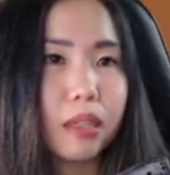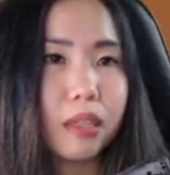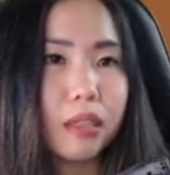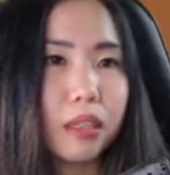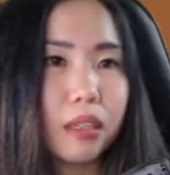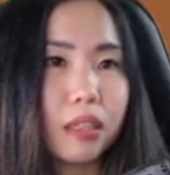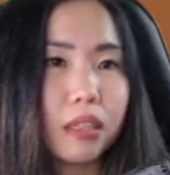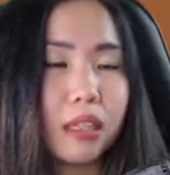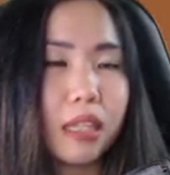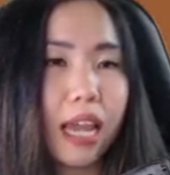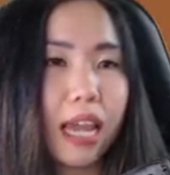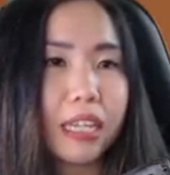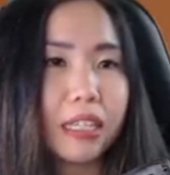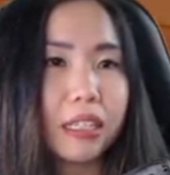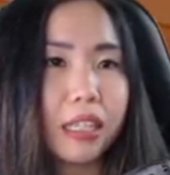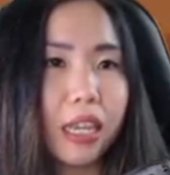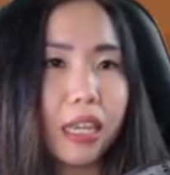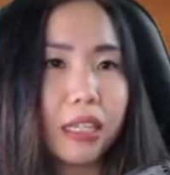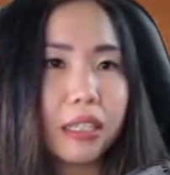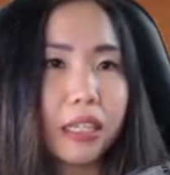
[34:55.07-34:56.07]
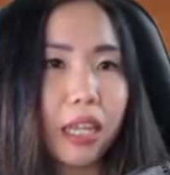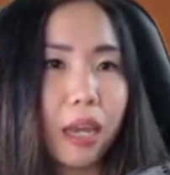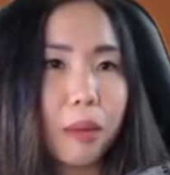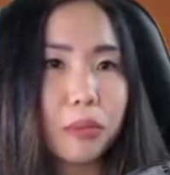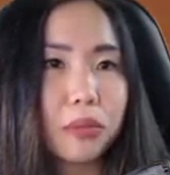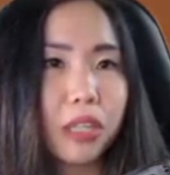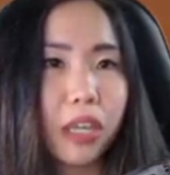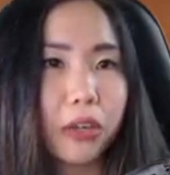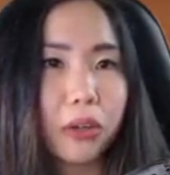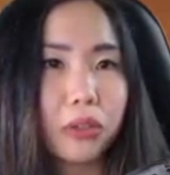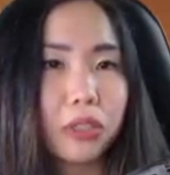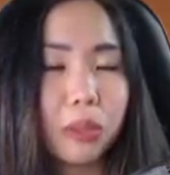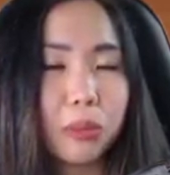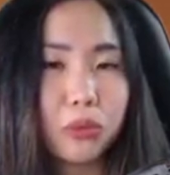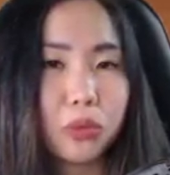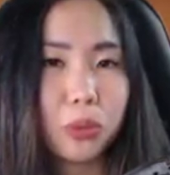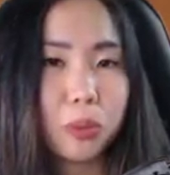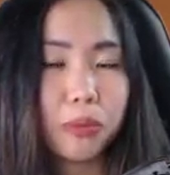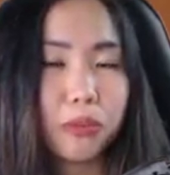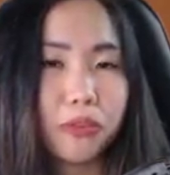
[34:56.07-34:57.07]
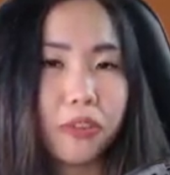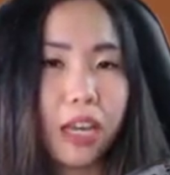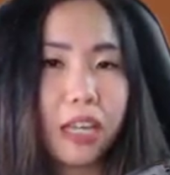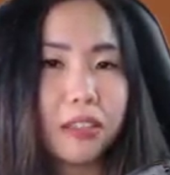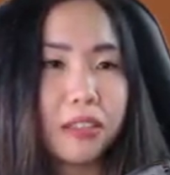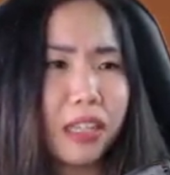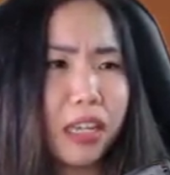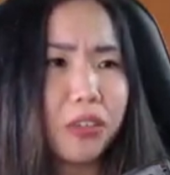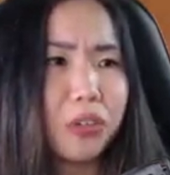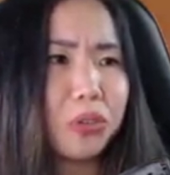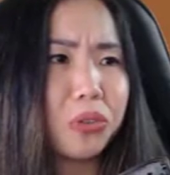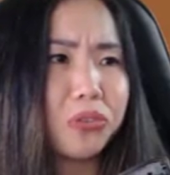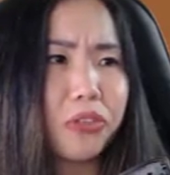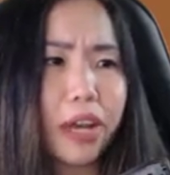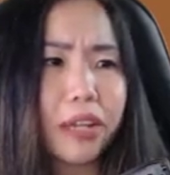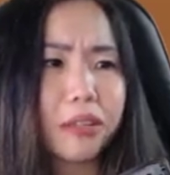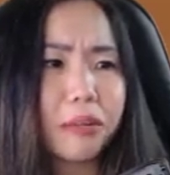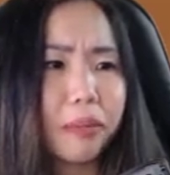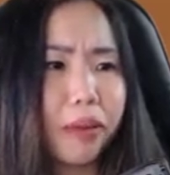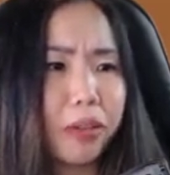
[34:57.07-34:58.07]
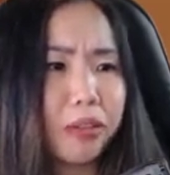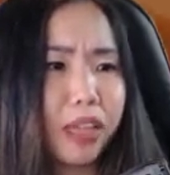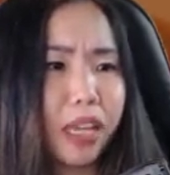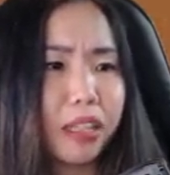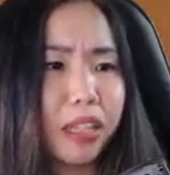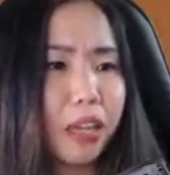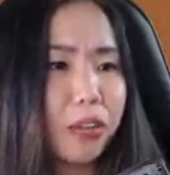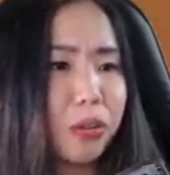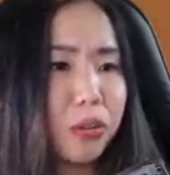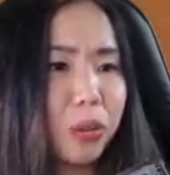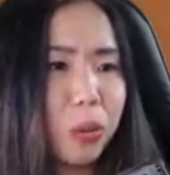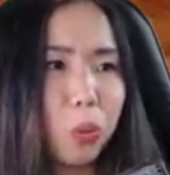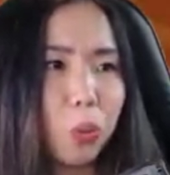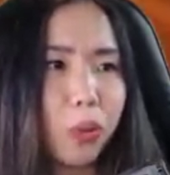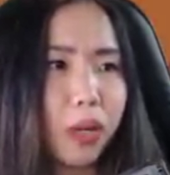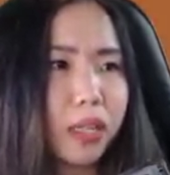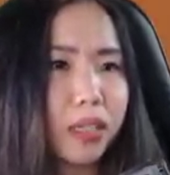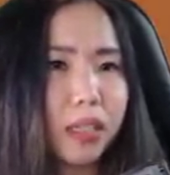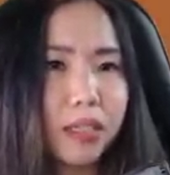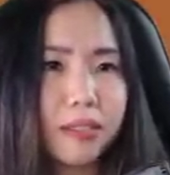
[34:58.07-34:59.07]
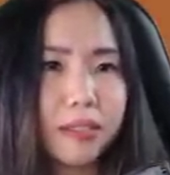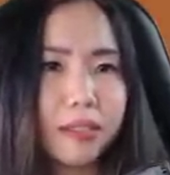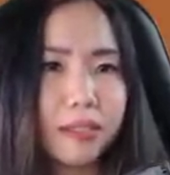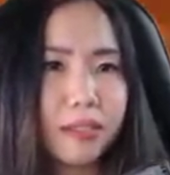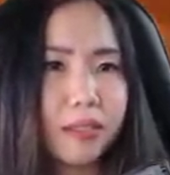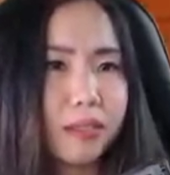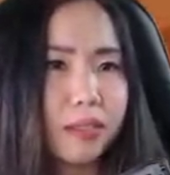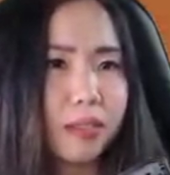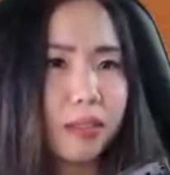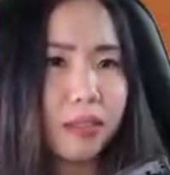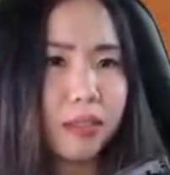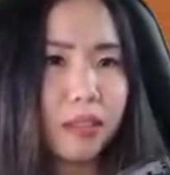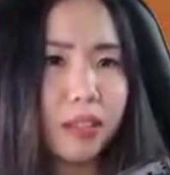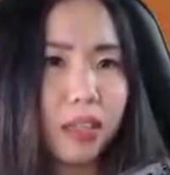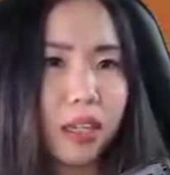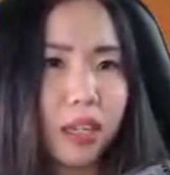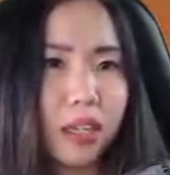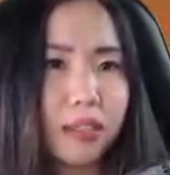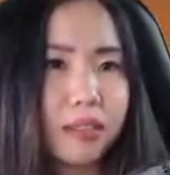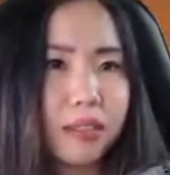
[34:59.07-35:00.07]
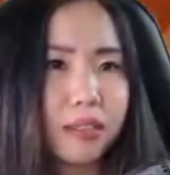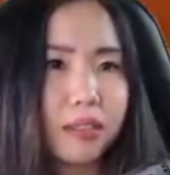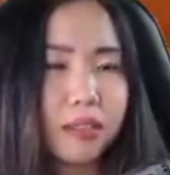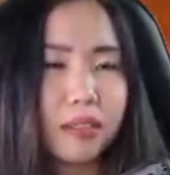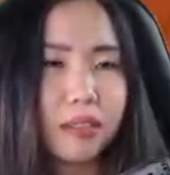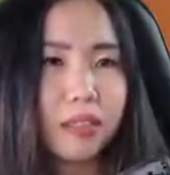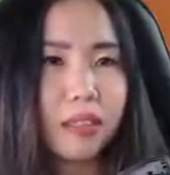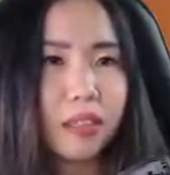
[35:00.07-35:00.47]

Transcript: The night-day time cycle seems super fast. Yeah, you're right about that. I don't know why that's the case.